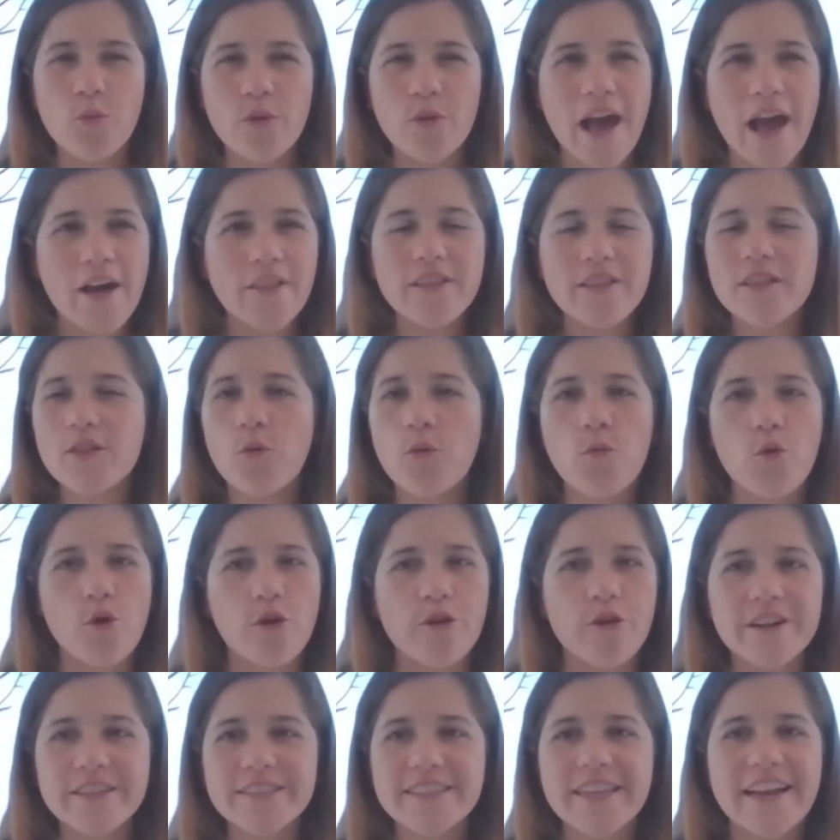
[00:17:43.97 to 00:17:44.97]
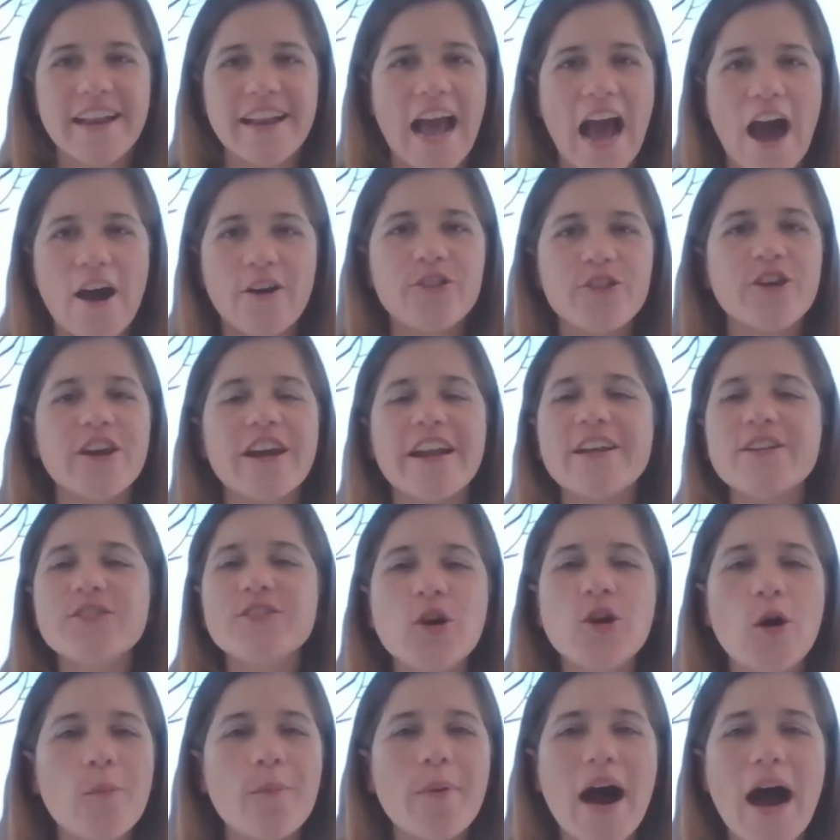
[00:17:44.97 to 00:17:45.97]
Now that the word is getting out, they're getting
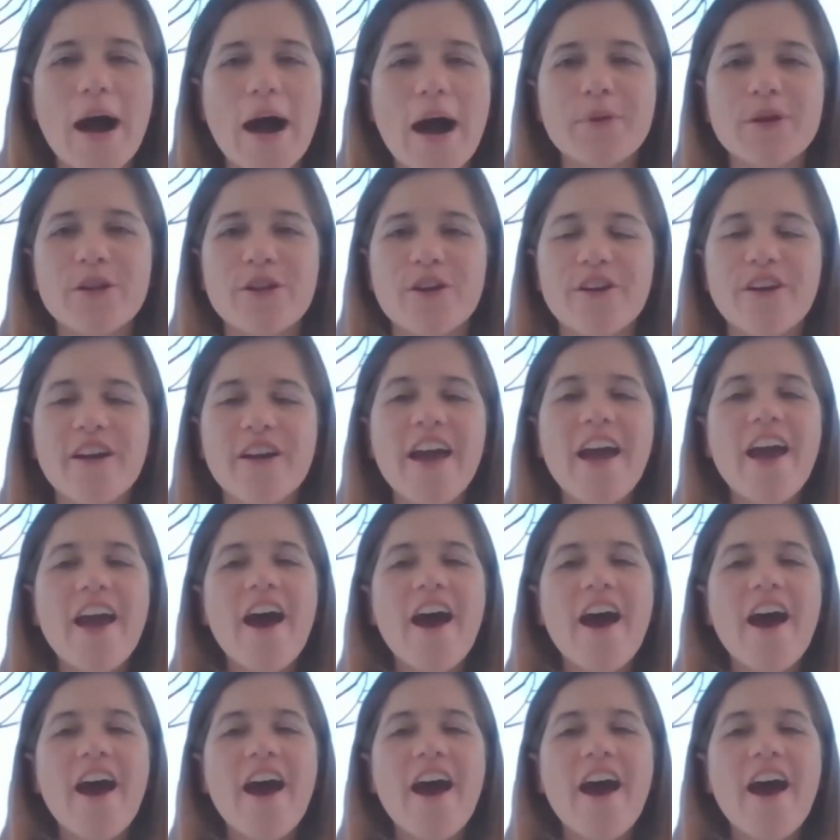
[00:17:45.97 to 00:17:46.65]
so popular.